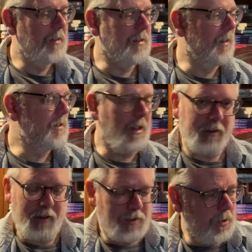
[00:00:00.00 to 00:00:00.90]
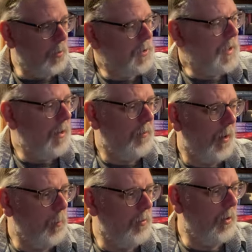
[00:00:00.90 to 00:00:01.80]
think that's the whole set of
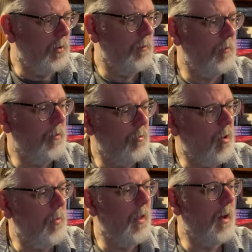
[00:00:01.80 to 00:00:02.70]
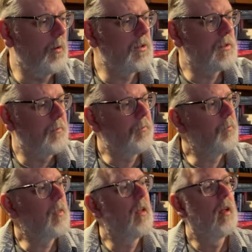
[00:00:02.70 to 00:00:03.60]
them we've got around the house.
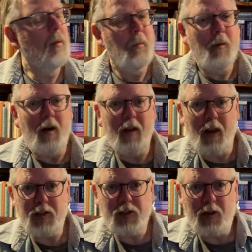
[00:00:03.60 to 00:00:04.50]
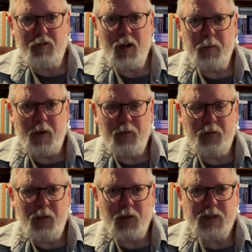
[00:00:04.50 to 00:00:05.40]
Last year I read my
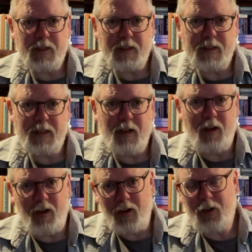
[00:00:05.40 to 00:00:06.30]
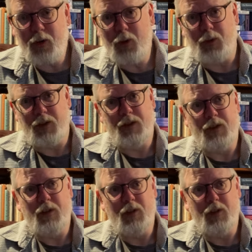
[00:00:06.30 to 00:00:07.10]
first Dean R. Kuntz